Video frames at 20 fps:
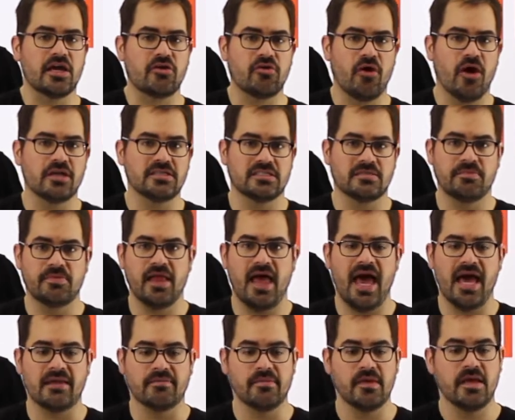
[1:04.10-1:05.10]
across the
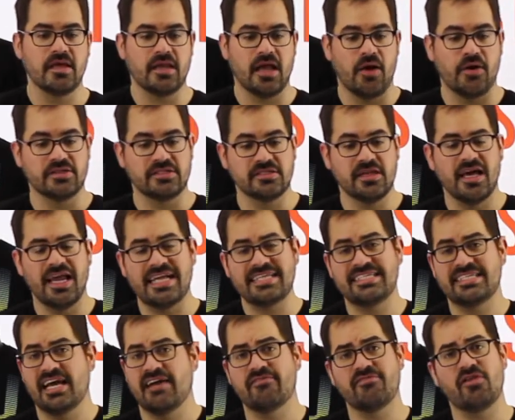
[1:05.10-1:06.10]
platen. Now, it's not a
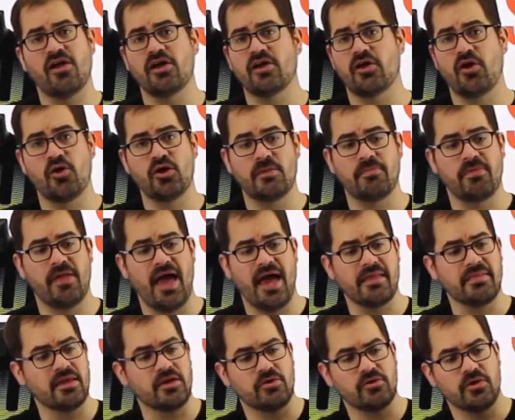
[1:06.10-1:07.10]
Teflon coated
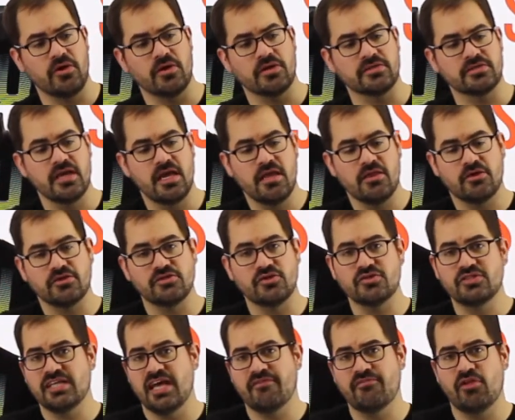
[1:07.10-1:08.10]
platen that you'll notice. There's no
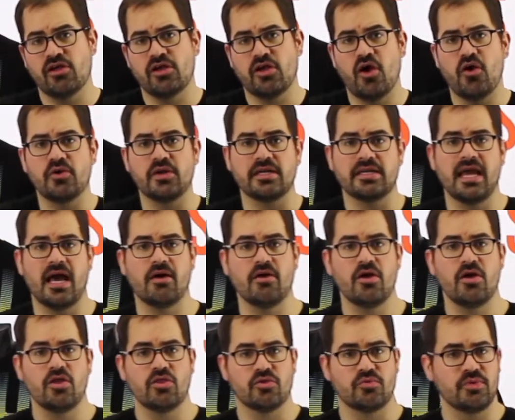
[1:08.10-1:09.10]
Teflon coating. Now,
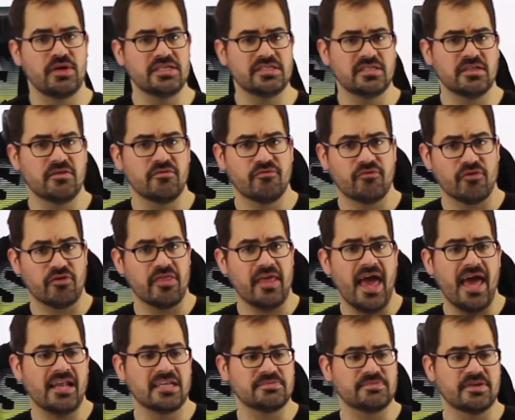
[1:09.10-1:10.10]
the reason for
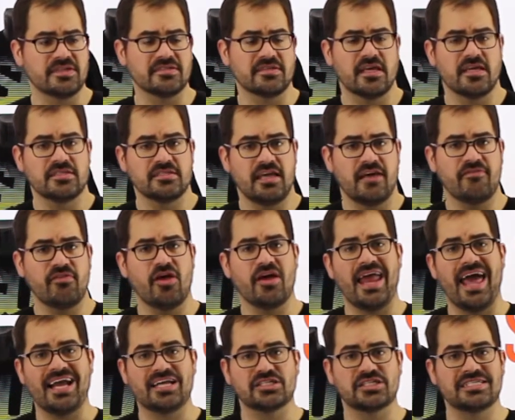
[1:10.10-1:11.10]
that is because Teflon
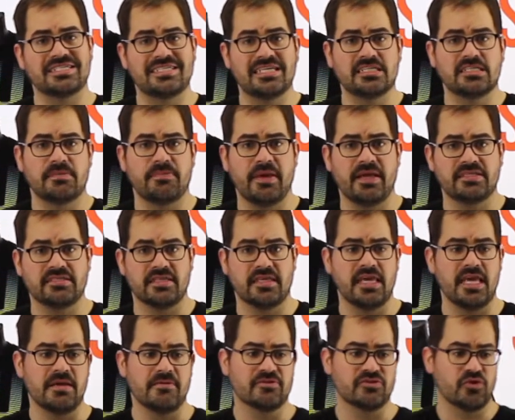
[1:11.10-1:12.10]
actually dissipates the
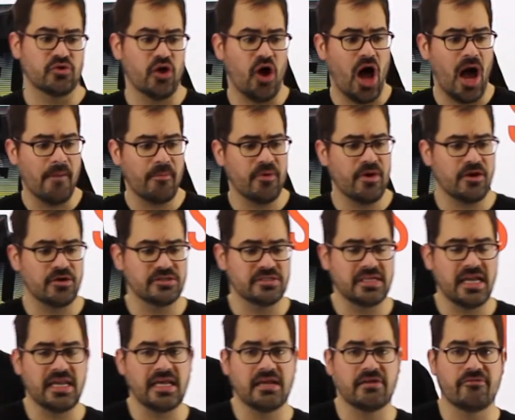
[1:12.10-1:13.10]
heat. So an operator
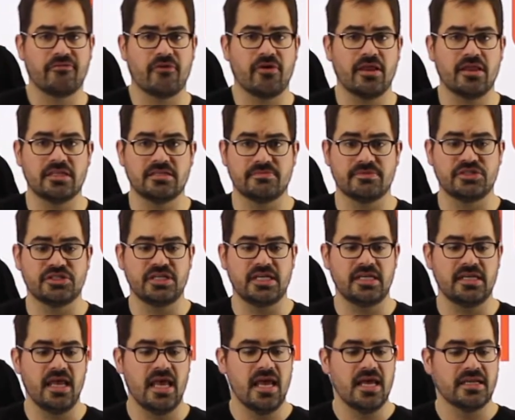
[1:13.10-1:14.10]
standing in front of this
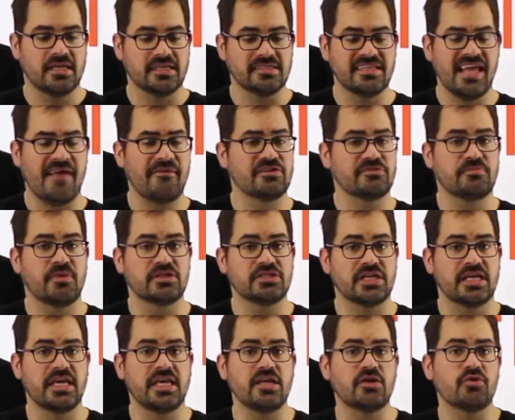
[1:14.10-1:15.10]
machine doesn't have as much
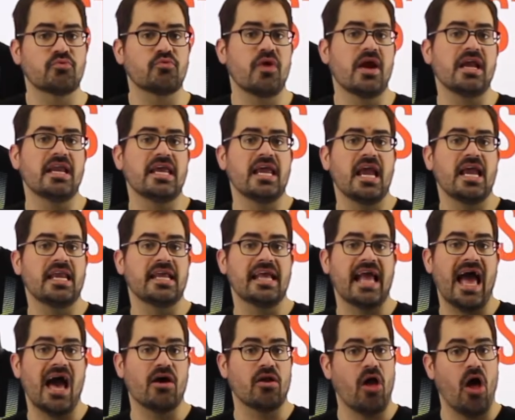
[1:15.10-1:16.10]
heat radiating
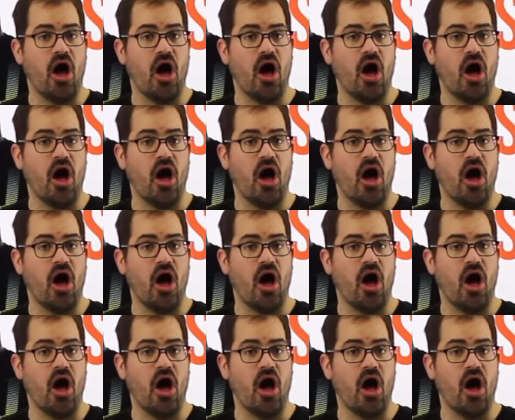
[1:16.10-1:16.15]
out